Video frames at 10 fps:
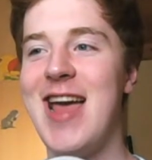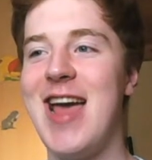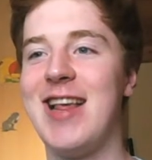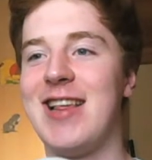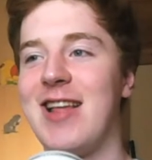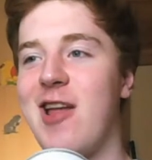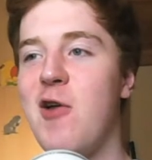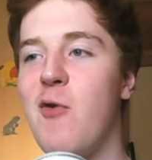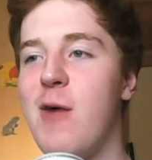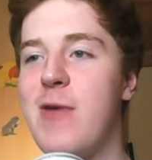He says, I don't
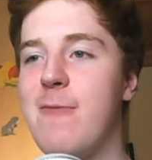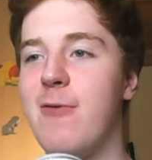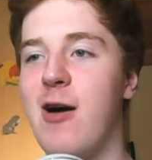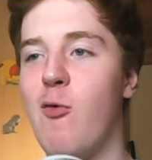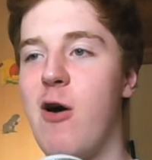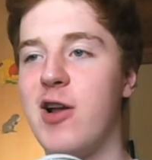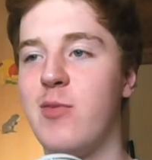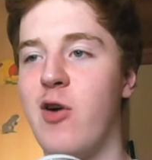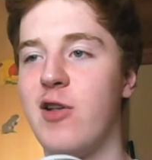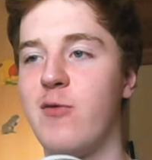know why people are worried, to be honest.